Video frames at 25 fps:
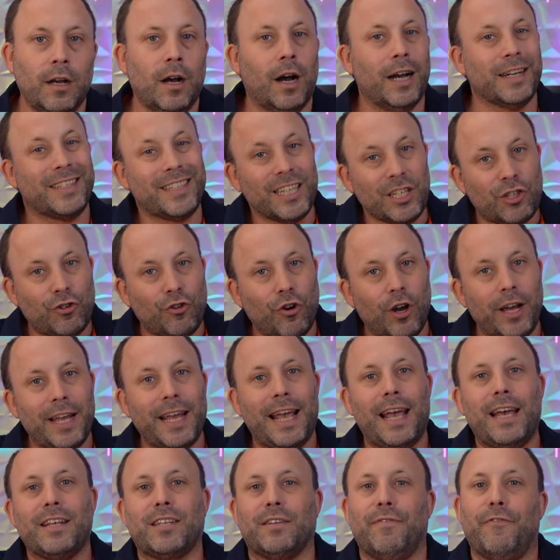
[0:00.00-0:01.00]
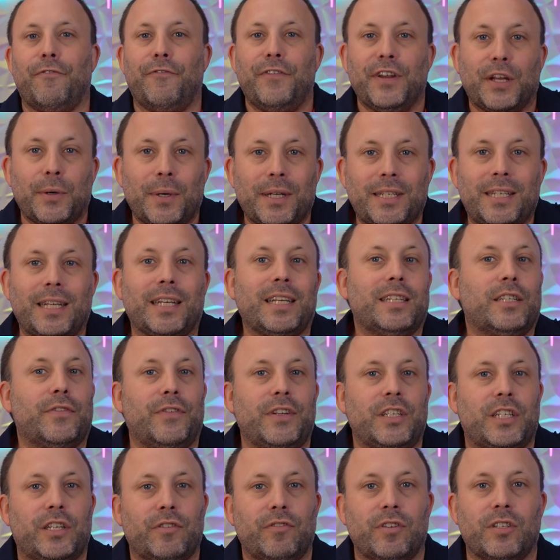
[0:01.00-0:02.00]
I did try some video editing in
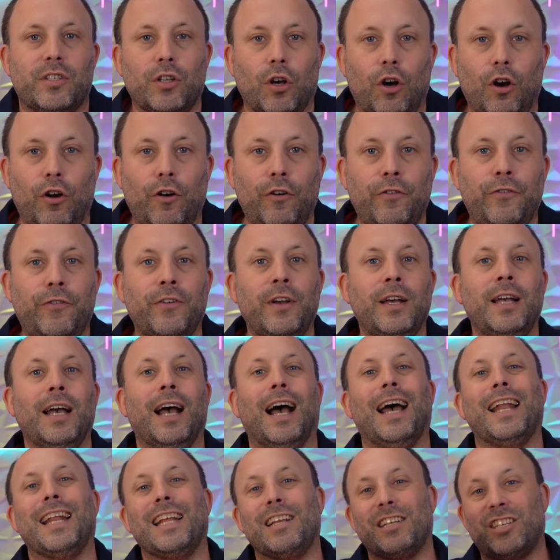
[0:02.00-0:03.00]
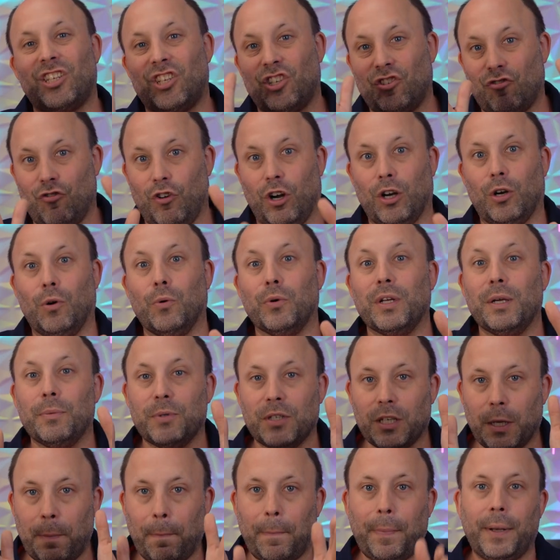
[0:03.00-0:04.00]
DaVinci Resolve and it struggled. It
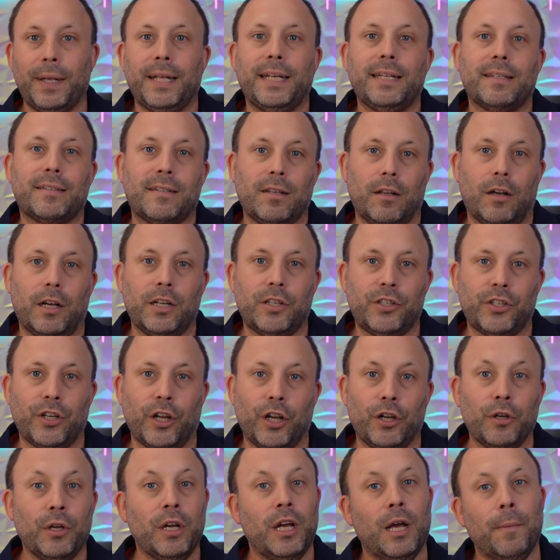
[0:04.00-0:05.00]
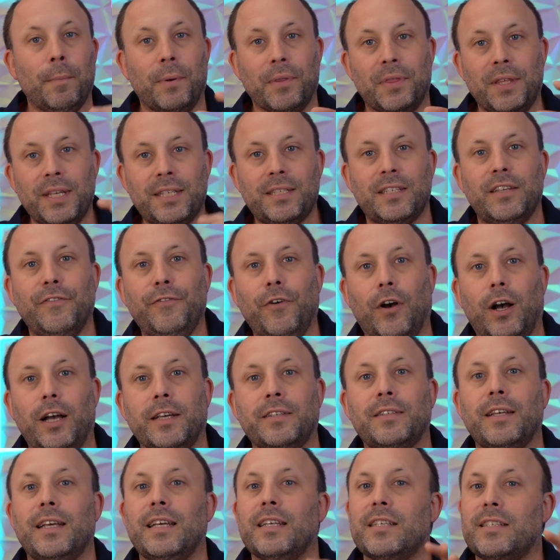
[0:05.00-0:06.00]
was a complete slideshow, but this
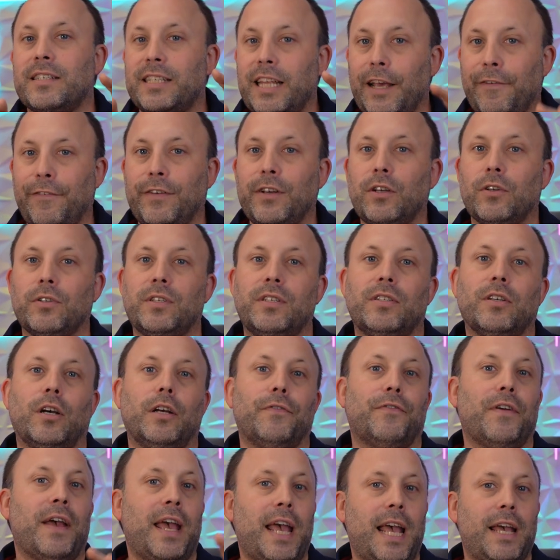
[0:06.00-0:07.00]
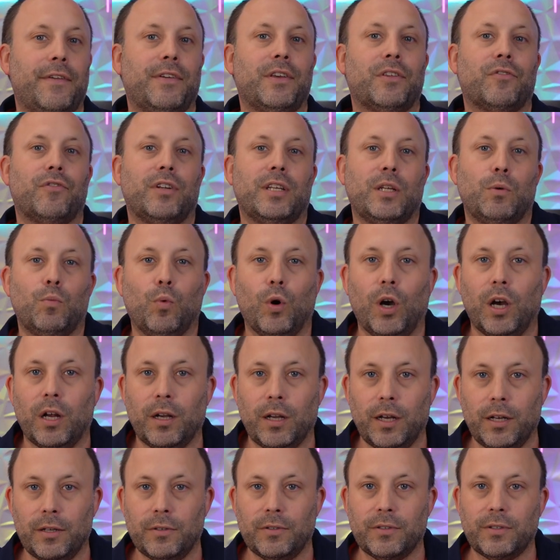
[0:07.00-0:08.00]
device is definitely not designed for heavy 3D
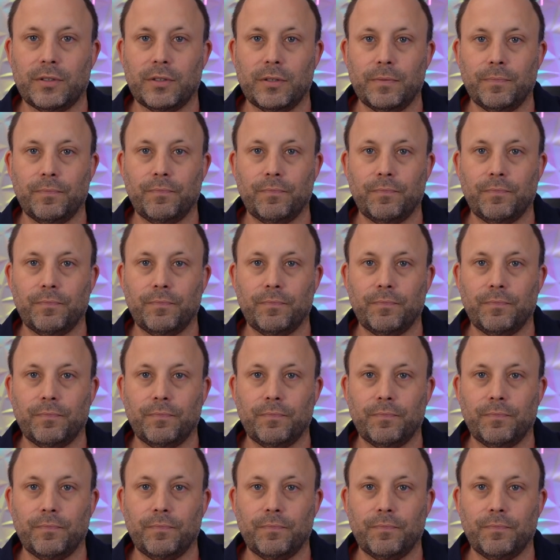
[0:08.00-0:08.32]
workloads.